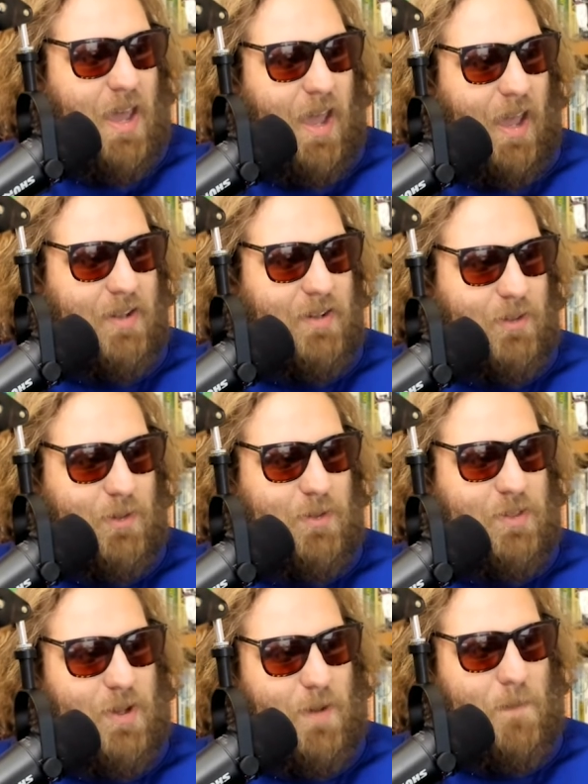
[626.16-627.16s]

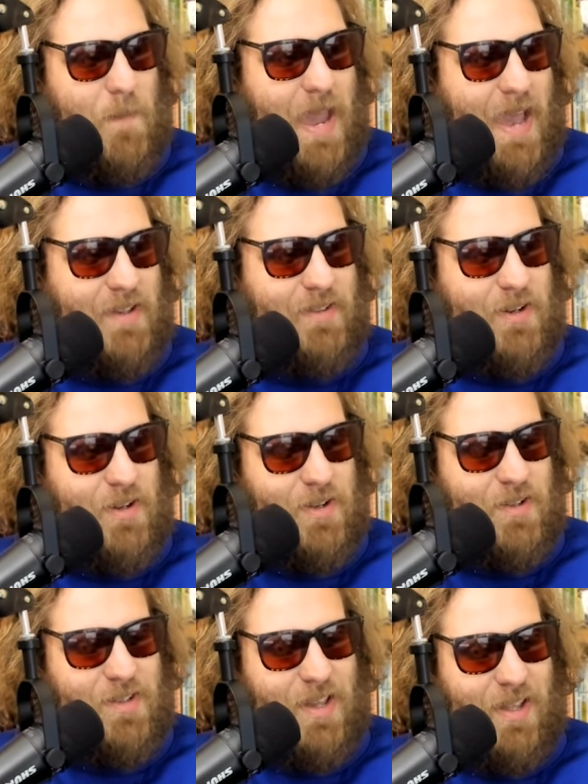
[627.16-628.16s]
Andalusia
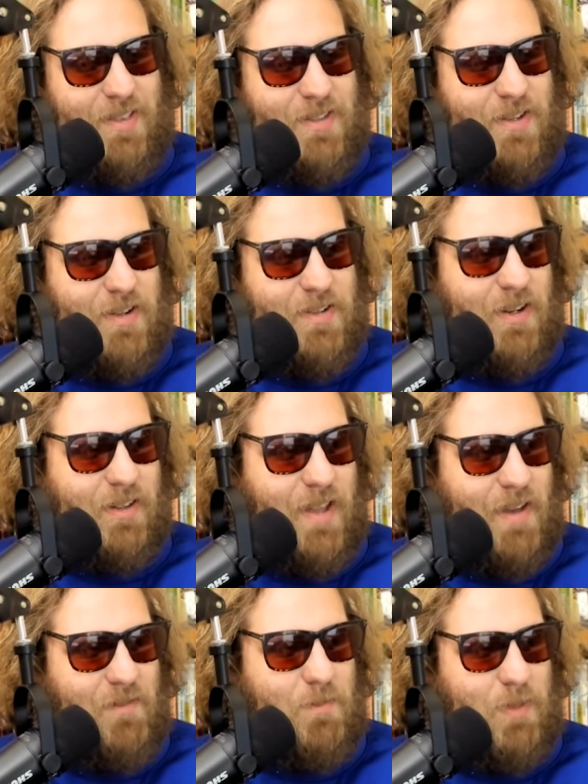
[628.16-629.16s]
Masters. It starts at
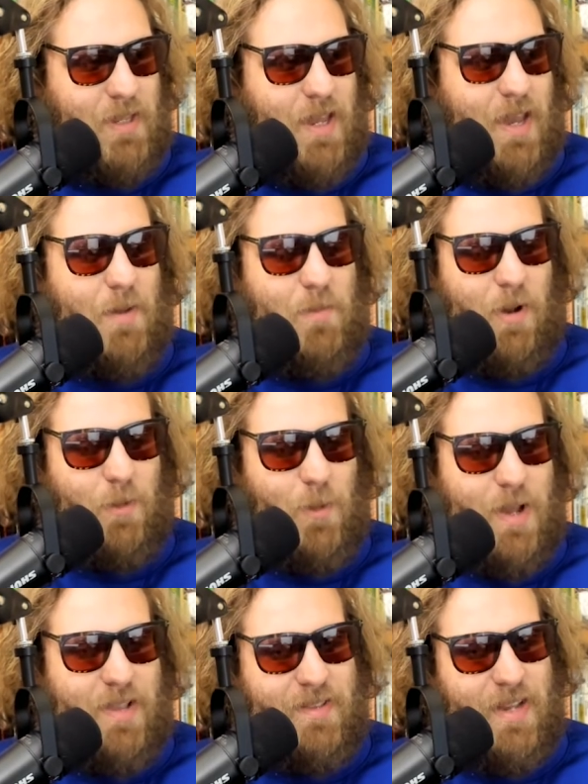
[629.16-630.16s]
11 p.m. on
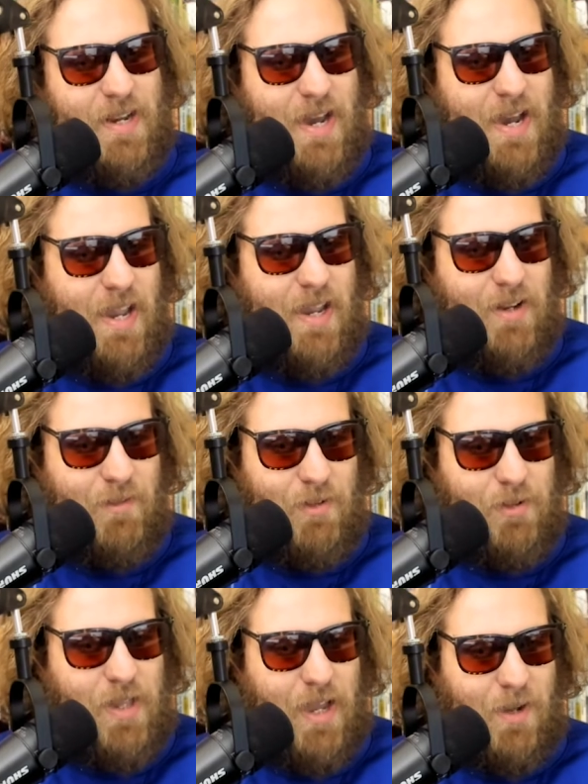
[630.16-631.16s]
Wednesday night. If
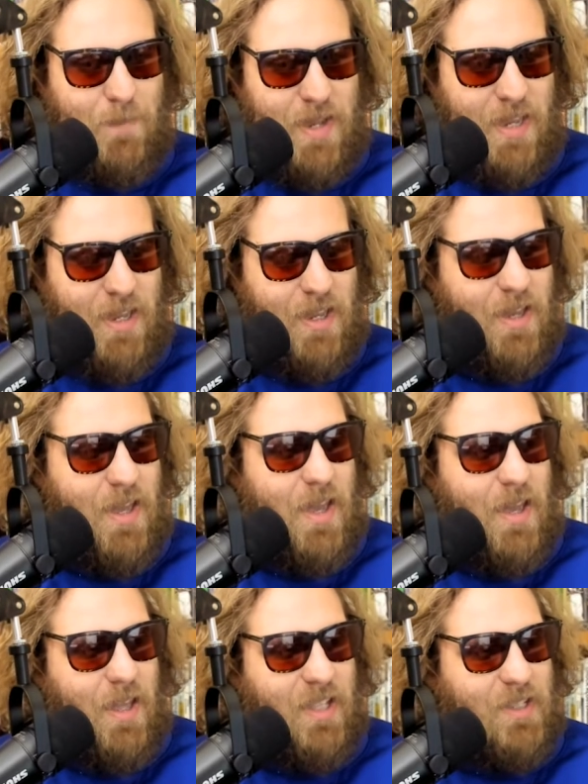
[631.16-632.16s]
you're like me
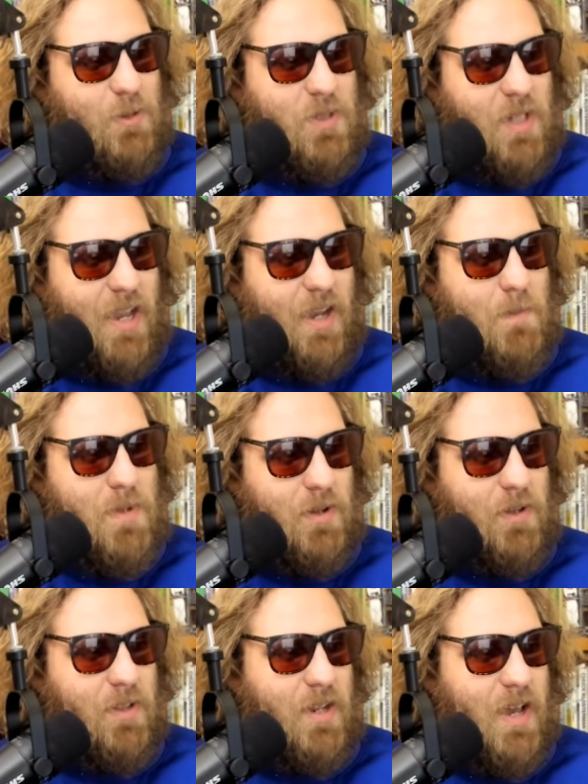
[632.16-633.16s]
and you like
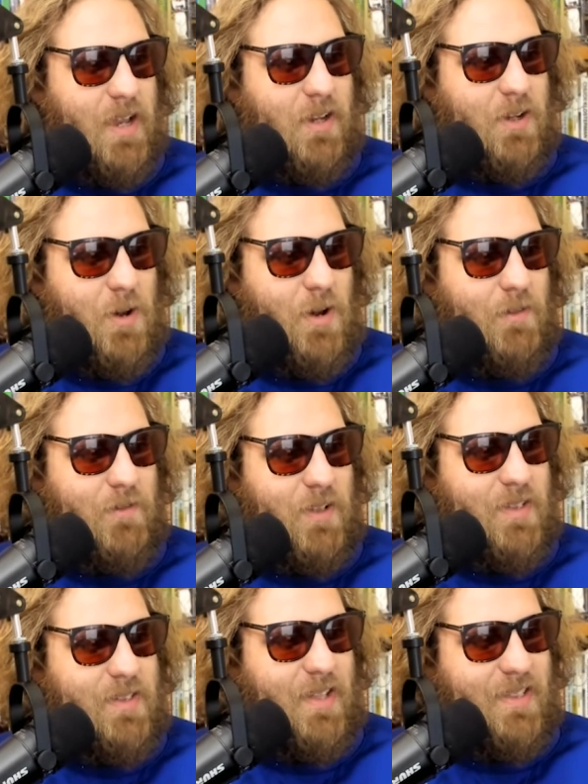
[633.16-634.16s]
middle of the night golf,
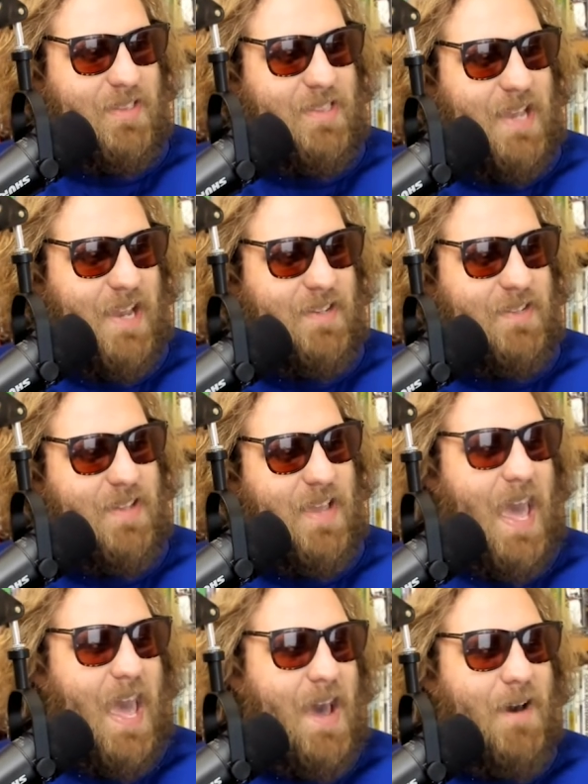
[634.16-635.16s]
it's nice to
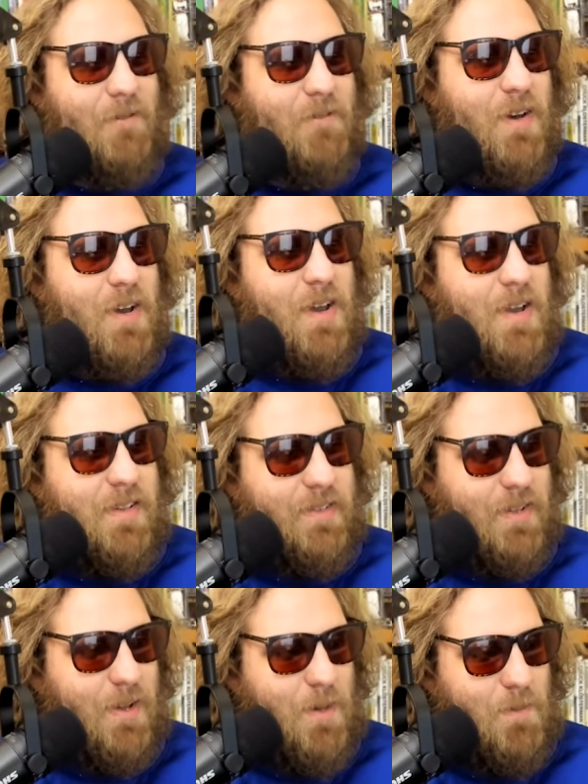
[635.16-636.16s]
have
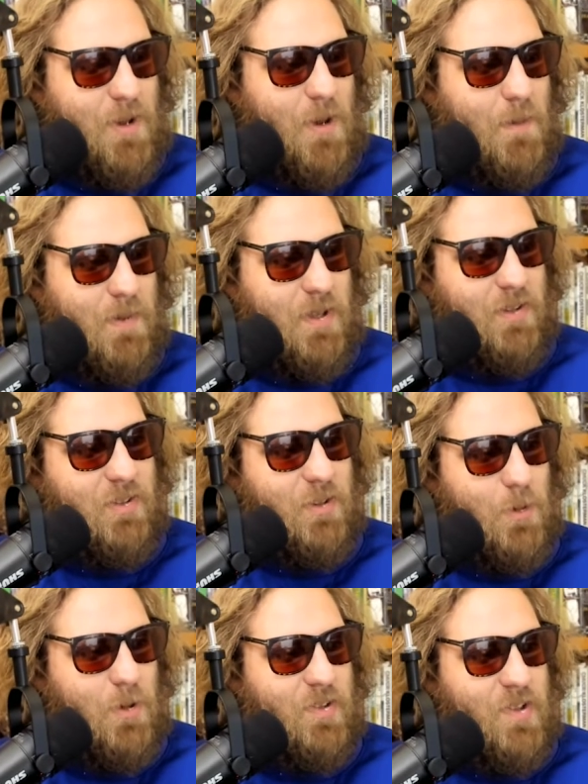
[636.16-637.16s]
some European
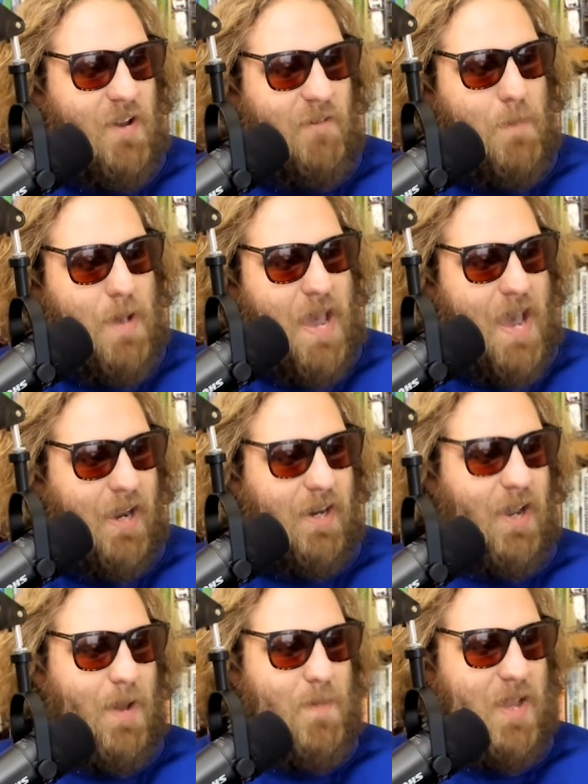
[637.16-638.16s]
Tour stuff
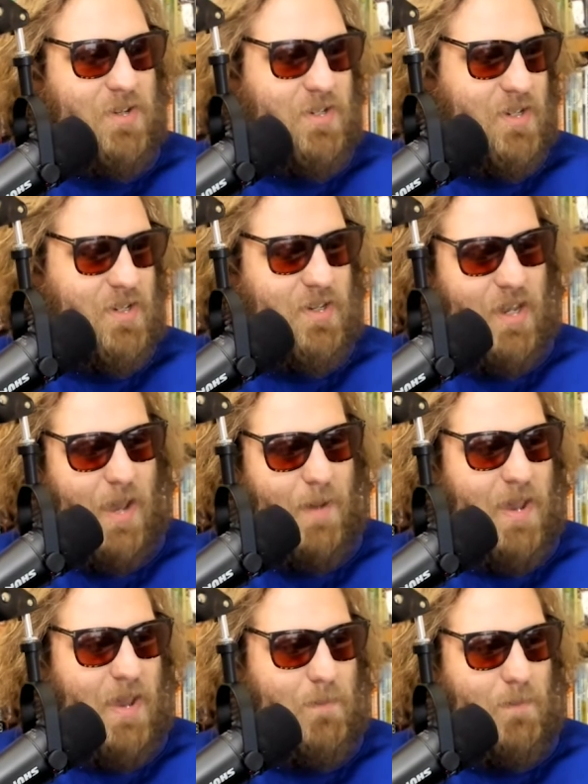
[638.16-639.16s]
back. I
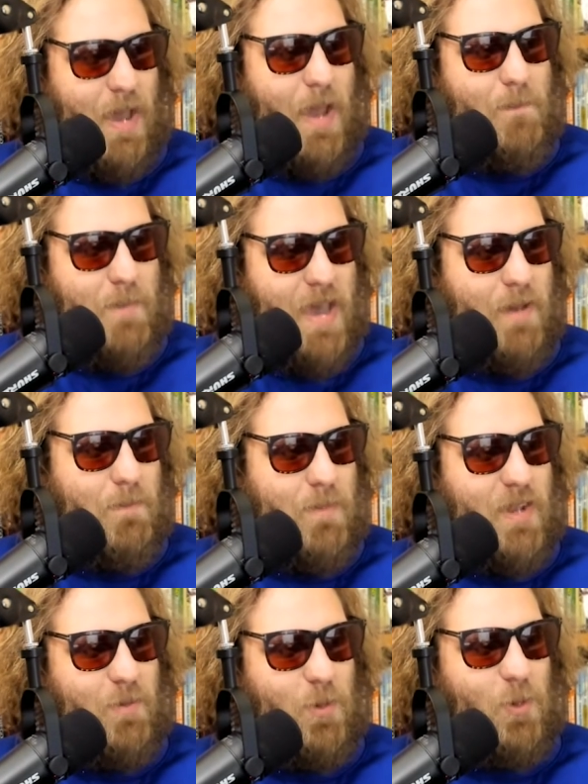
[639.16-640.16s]
bet
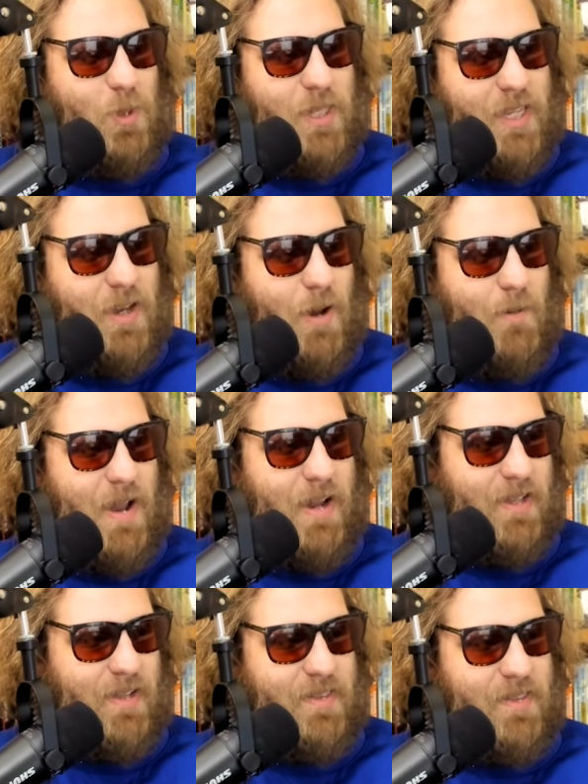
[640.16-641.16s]
Minwoo Lee
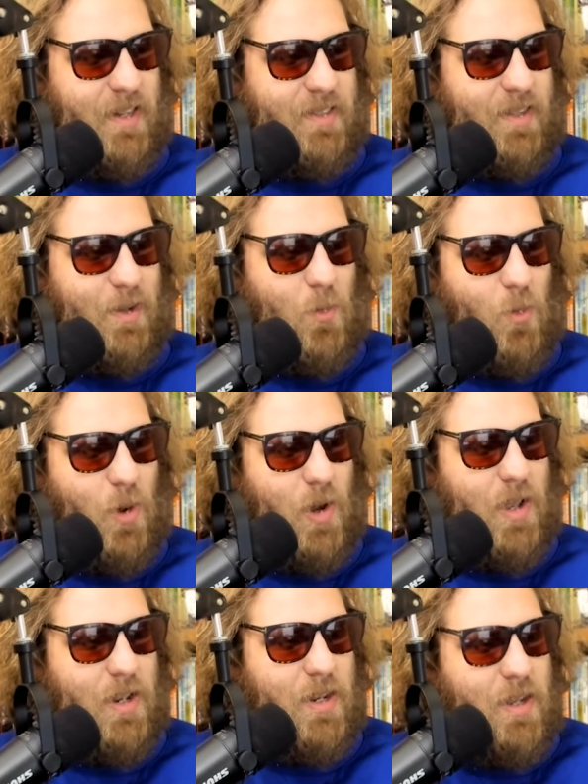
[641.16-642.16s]
already at 60 to
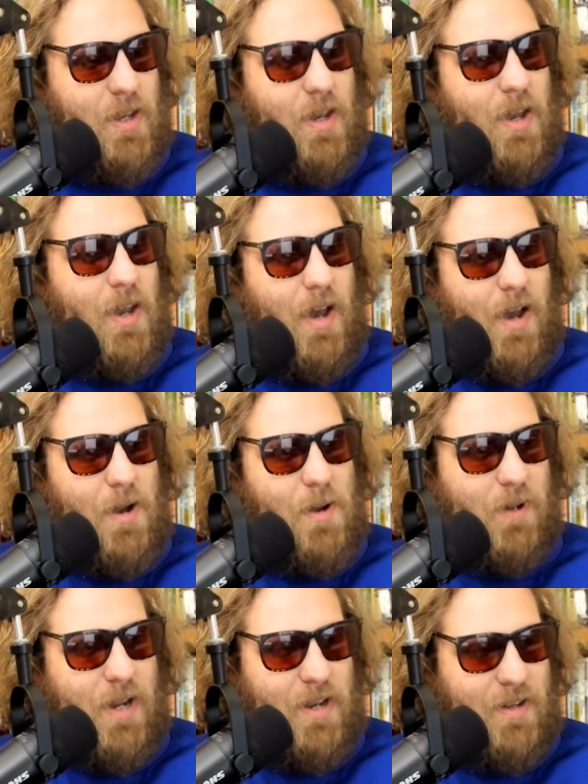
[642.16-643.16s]
1.
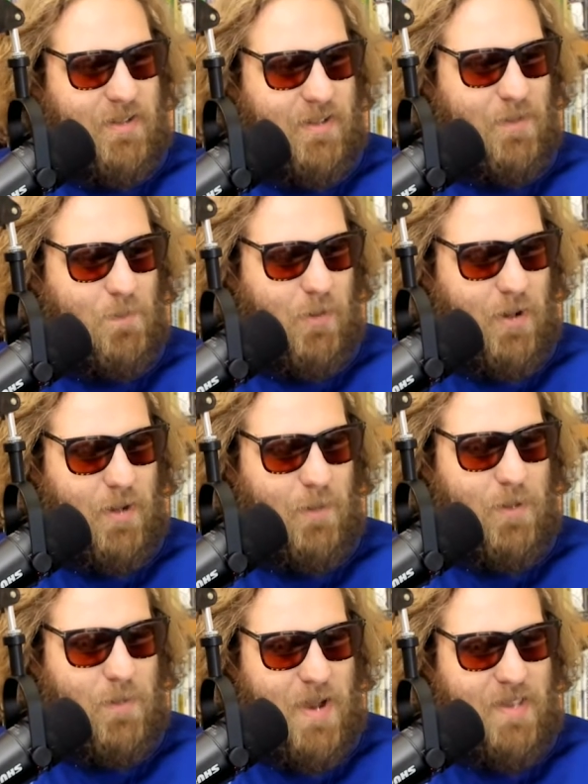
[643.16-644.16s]
Kind of disappointed
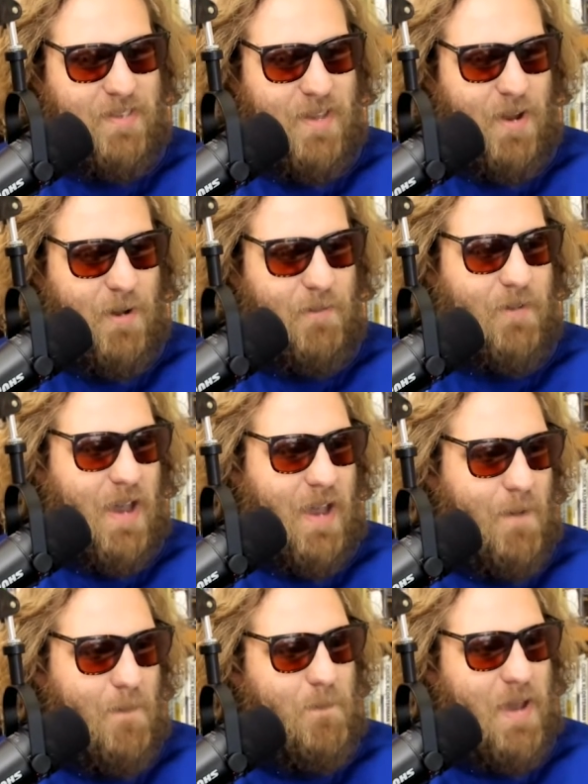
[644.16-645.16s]
with myself.
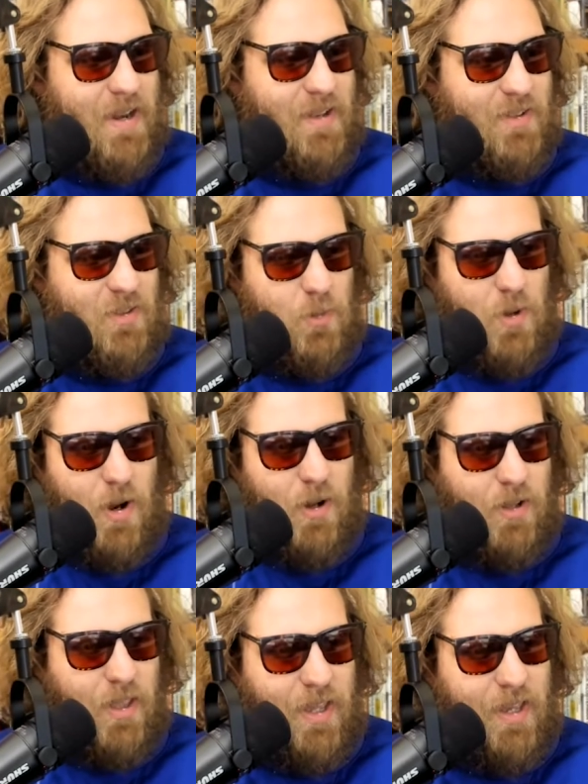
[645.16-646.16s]
I bet it too
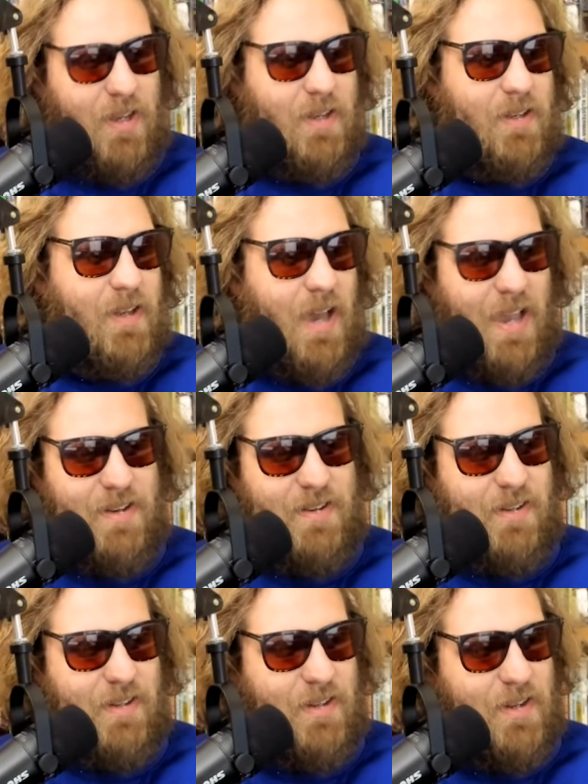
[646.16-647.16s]
early. I
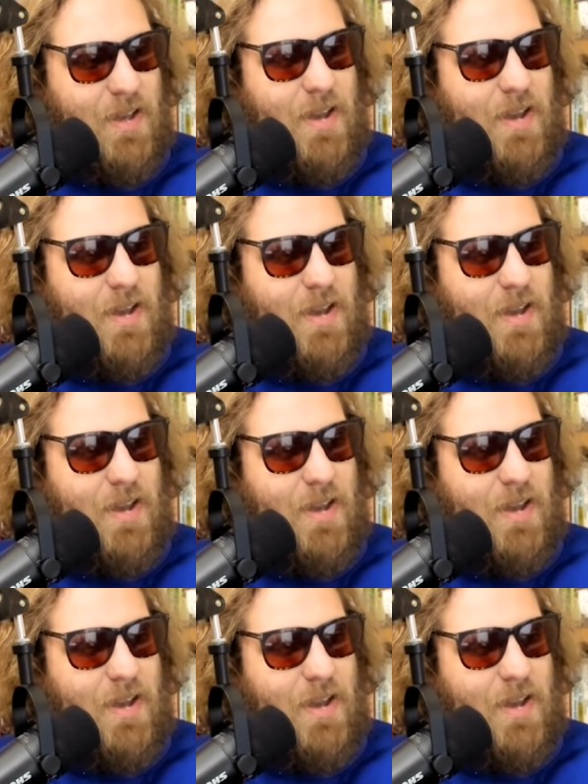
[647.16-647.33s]
didn't